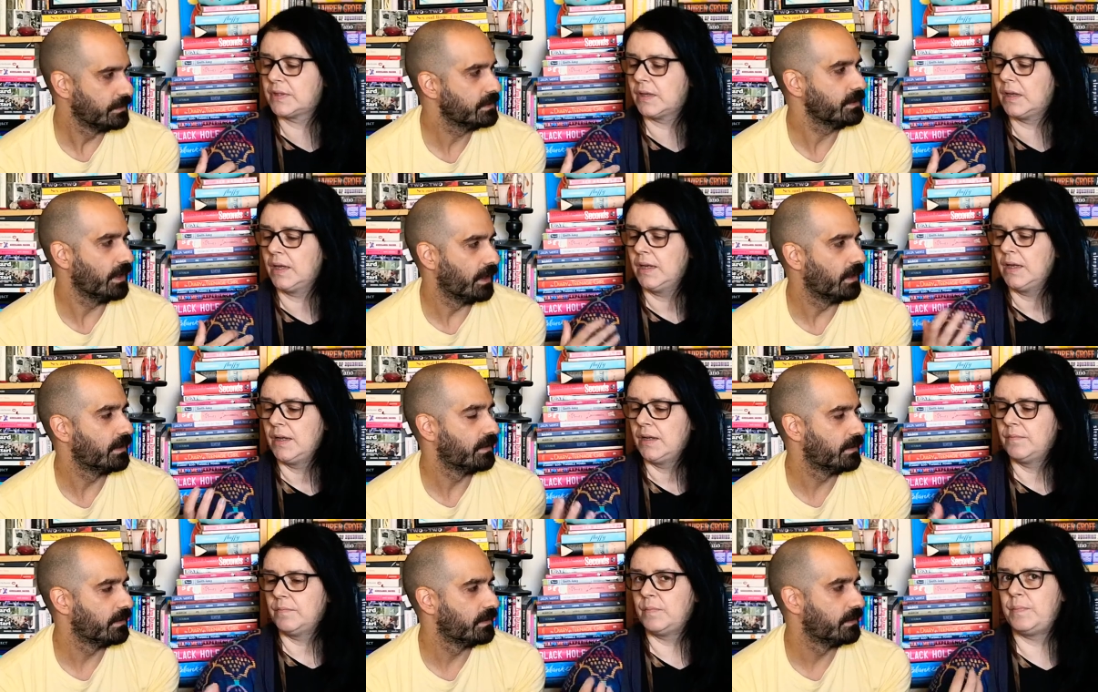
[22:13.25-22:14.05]
Speaker 1: to yeah
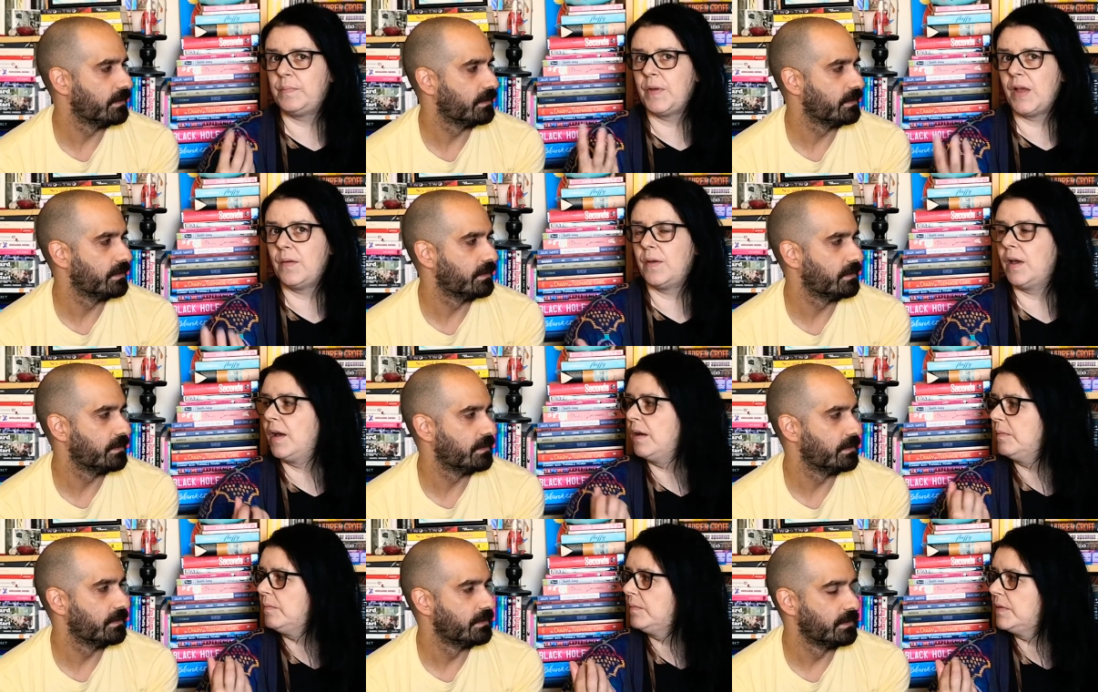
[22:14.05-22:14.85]

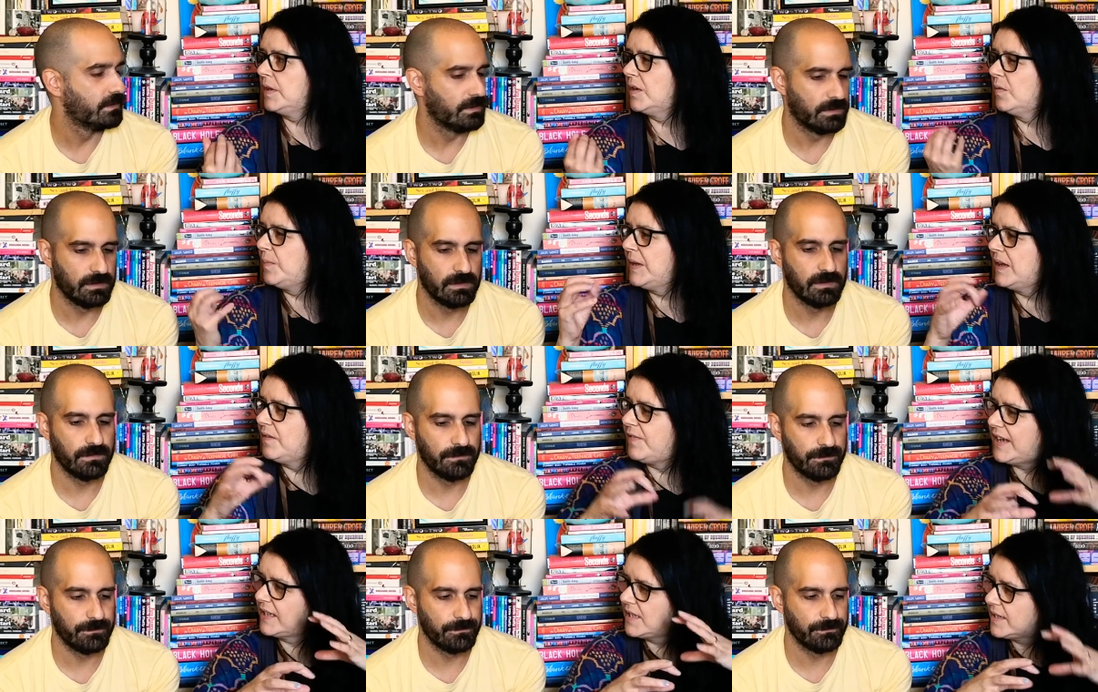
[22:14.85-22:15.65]
um, you know, be
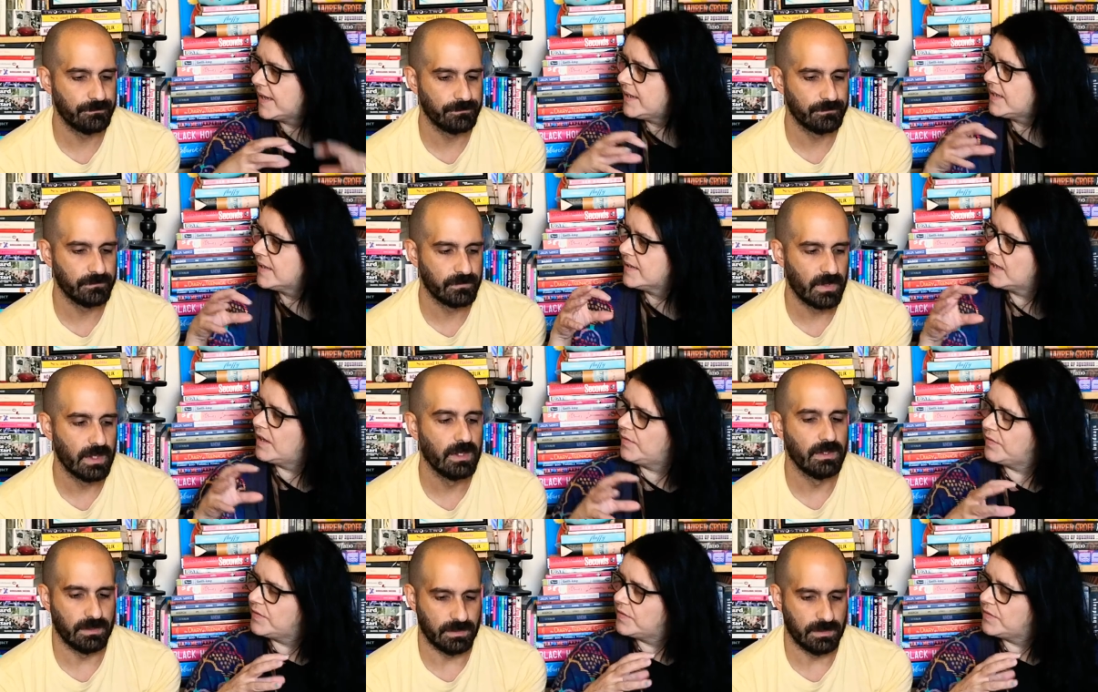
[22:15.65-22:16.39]
investigating stuff